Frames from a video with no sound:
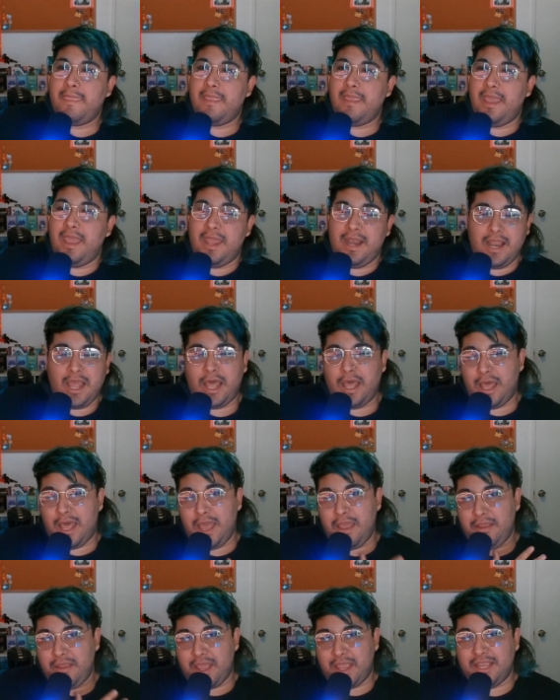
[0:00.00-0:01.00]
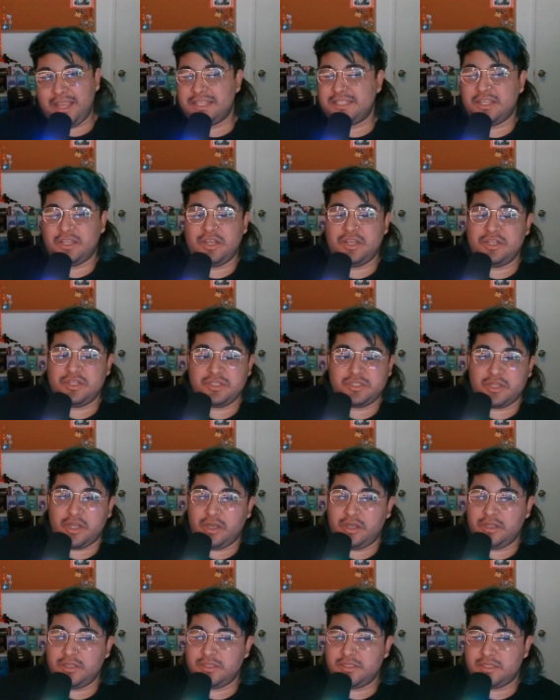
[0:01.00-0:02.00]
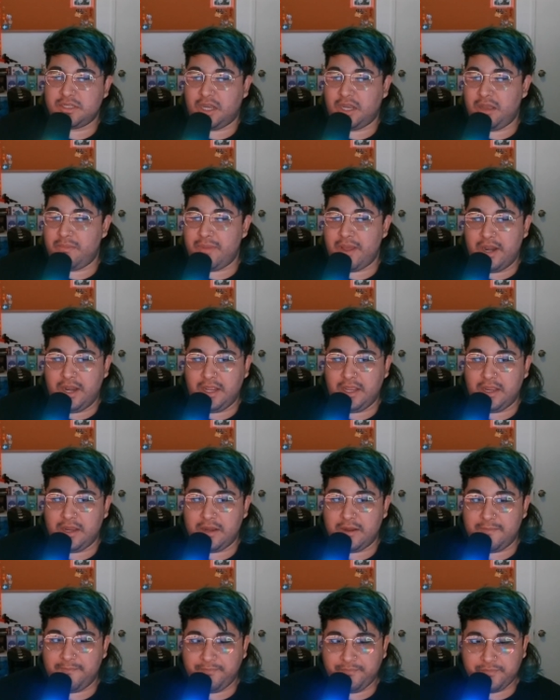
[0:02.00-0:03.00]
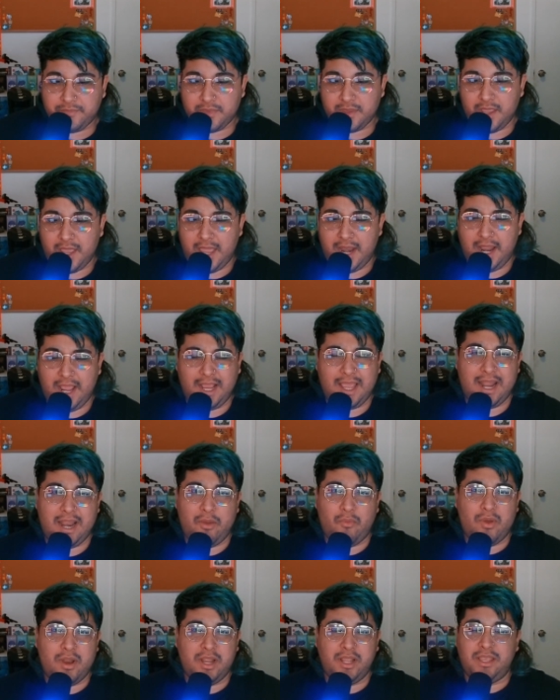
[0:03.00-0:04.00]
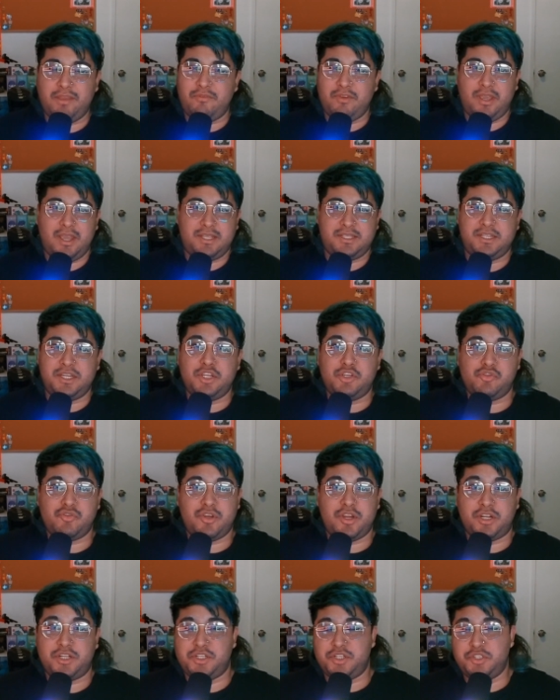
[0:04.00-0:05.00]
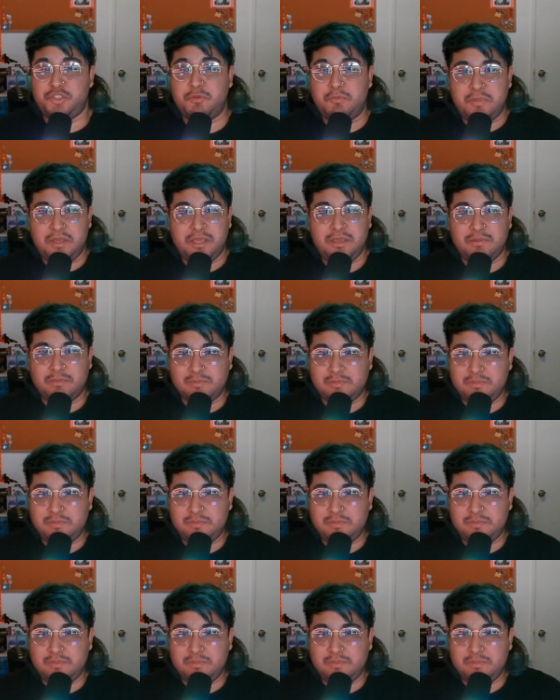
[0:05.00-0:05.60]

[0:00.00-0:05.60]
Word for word: and I, I guess I could just talk talk about it here. And I kind of want to give you guys an introduction to me